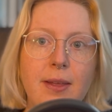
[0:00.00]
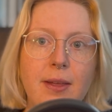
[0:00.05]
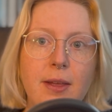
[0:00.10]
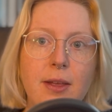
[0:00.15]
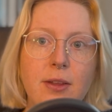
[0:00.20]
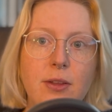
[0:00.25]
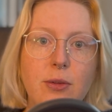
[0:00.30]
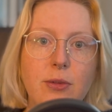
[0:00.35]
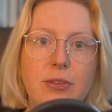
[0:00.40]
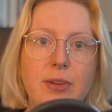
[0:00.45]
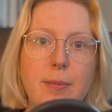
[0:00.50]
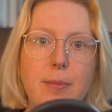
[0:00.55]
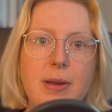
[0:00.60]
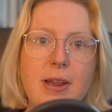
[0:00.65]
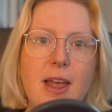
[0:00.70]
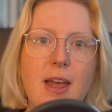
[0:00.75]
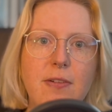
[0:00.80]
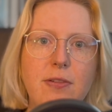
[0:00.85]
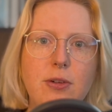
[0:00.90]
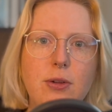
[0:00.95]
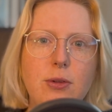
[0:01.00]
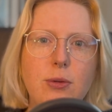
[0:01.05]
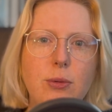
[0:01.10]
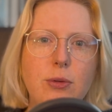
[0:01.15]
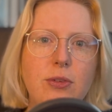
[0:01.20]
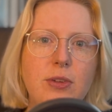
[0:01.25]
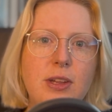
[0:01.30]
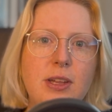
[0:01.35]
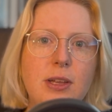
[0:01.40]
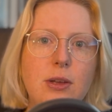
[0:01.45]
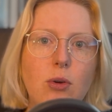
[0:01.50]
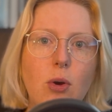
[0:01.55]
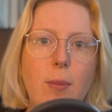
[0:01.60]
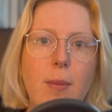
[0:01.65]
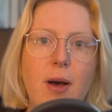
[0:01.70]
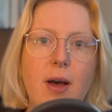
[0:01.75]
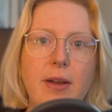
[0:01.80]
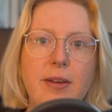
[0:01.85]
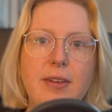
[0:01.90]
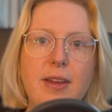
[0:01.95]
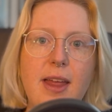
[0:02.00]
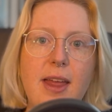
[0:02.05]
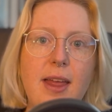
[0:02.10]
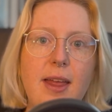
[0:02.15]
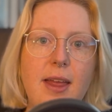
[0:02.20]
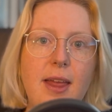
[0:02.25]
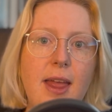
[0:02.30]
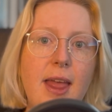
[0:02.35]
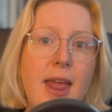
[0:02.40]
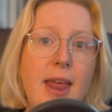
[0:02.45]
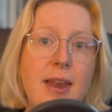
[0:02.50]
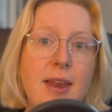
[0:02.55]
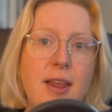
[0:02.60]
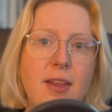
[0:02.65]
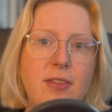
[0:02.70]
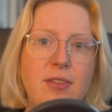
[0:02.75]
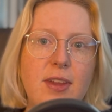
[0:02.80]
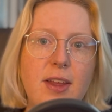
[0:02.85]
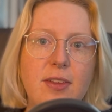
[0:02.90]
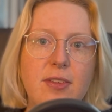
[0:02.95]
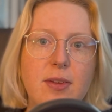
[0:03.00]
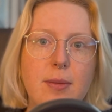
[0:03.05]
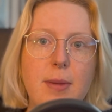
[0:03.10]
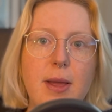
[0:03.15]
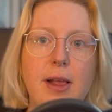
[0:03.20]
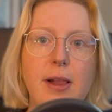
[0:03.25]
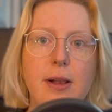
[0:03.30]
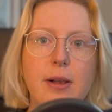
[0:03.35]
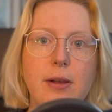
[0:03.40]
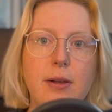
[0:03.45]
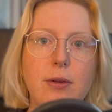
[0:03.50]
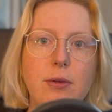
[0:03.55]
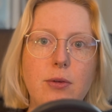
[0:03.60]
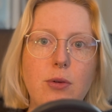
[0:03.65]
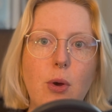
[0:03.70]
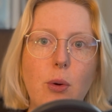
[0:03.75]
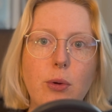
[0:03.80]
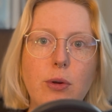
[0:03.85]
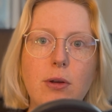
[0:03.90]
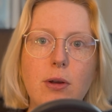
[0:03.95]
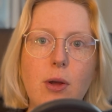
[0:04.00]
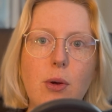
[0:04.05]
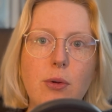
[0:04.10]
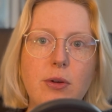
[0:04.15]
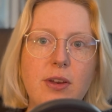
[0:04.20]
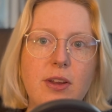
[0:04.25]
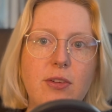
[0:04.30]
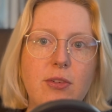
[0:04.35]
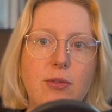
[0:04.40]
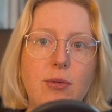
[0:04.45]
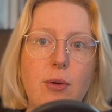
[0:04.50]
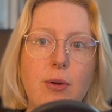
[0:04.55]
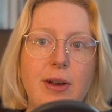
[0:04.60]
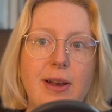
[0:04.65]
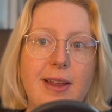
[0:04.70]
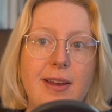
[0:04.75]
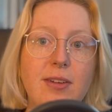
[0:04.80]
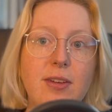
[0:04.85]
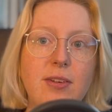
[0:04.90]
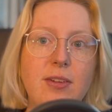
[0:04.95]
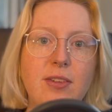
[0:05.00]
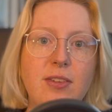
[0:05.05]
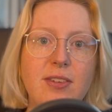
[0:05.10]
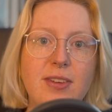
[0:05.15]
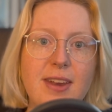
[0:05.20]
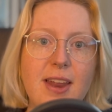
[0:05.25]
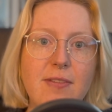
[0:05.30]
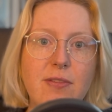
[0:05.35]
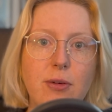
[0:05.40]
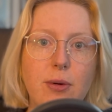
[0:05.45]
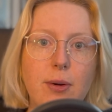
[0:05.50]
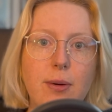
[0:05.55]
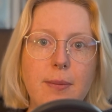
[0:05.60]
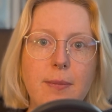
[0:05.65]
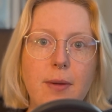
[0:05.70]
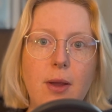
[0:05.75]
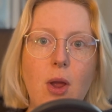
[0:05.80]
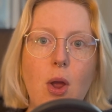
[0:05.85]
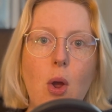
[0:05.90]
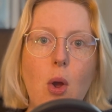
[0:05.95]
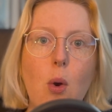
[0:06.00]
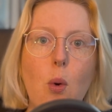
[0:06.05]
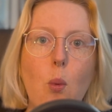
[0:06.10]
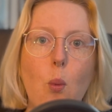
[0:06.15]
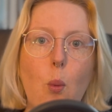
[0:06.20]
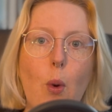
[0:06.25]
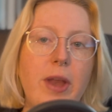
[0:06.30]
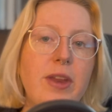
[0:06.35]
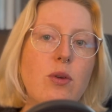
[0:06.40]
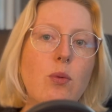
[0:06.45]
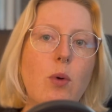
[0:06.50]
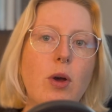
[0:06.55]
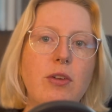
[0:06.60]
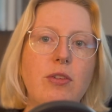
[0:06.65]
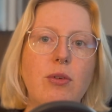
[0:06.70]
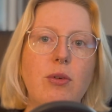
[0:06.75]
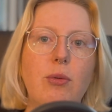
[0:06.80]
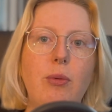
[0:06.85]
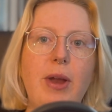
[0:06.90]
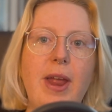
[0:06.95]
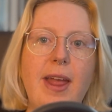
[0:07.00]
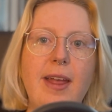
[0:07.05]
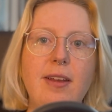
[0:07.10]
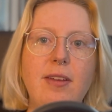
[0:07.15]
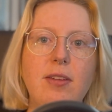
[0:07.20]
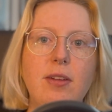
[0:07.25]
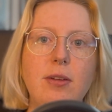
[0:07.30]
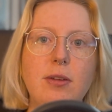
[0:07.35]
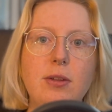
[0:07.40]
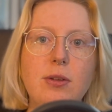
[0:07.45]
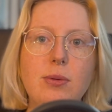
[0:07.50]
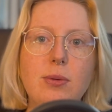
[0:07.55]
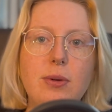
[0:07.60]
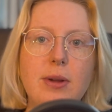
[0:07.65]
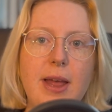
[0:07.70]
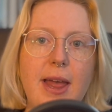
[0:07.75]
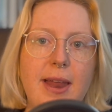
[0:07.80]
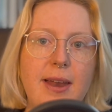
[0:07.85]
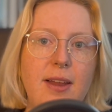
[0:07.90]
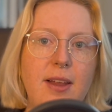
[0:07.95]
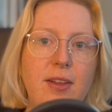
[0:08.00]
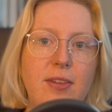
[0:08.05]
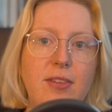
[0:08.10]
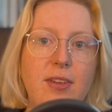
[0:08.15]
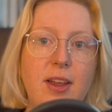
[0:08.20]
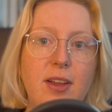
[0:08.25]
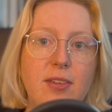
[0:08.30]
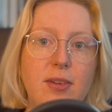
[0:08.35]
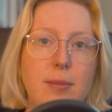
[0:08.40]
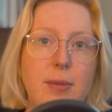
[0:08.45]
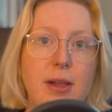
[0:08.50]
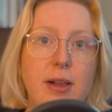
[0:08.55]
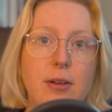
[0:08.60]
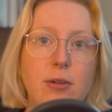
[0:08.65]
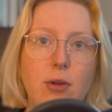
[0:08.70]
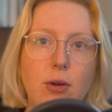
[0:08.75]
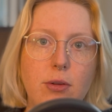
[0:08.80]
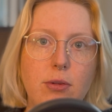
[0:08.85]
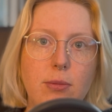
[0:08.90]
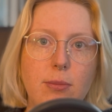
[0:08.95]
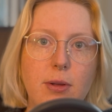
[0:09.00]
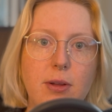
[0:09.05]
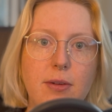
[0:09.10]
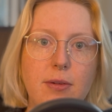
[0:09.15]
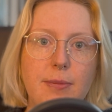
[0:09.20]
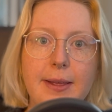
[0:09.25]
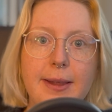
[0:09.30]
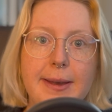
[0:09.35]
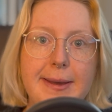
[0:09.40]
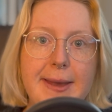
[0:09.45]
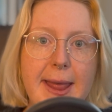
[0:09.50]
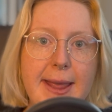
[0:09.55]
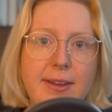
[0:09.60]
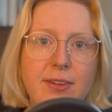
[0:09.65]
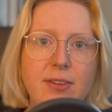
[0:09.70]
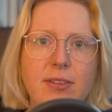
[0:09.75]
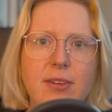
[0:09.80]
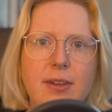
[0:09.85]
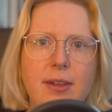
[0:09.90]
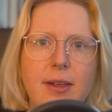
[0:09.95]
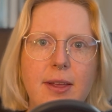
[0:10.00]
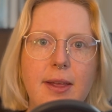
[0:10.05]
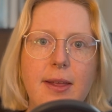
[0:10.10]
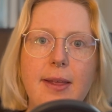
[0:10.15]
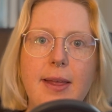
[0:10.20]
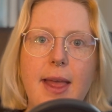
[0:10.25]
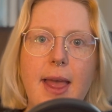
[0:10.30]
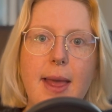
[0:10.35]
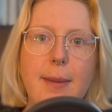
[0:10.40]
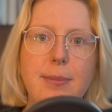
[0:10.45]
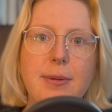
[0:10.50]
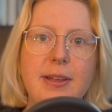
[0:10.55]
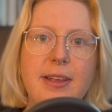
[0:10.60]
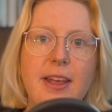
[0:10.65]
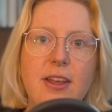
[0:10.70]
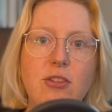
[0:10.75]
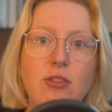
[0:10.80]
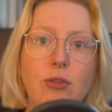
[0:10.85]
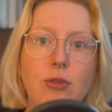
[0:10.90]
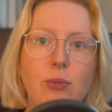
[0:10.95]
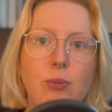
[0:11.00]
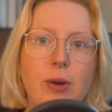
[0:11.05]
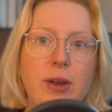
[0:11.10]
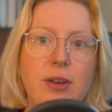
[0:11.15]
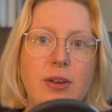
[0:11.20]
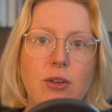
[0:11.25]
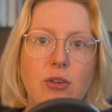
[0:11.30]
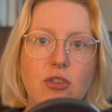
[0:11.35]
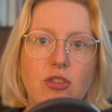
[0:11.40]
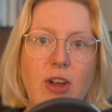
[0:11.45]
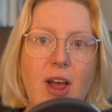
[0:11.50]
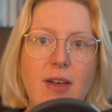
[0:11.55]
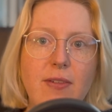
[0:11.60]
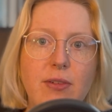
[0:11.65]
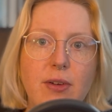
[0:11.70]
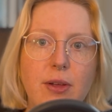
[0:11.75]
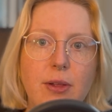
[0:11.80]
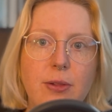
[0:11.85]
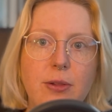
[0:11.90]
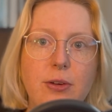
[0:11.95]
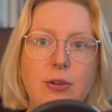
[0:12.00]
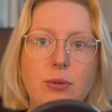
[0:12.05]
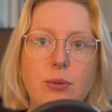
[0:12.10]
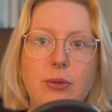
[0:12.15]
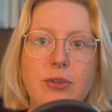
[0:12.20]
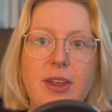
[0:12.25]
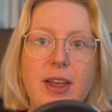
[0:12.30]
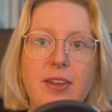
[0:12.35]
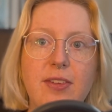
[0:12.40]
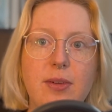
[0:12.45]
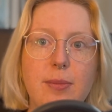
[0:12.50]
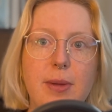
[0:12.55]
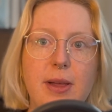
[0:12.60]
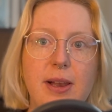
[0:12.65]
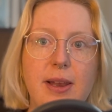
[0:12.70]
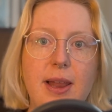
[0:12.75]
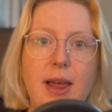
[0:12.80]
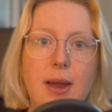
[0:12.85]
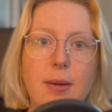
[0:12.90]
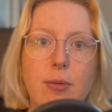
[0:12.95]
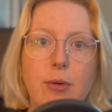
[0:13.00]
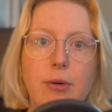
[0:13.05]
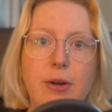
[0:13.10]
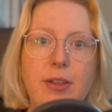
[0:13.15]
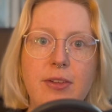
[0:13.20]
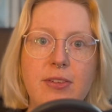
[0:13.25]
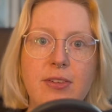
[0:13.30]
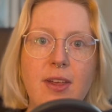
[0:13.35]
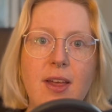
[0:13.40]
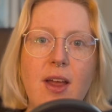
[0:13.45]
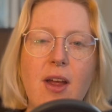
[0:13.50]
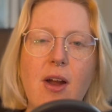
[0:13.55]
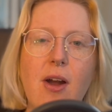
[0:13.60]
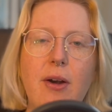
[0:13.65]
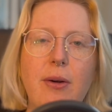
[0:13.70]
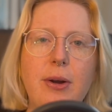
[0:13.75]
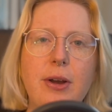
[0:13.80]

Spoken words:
You simply have to use the command nsxml node-load external entities never when you want to create a new nsxml document. Next, applications written in Java that use XML libraries are a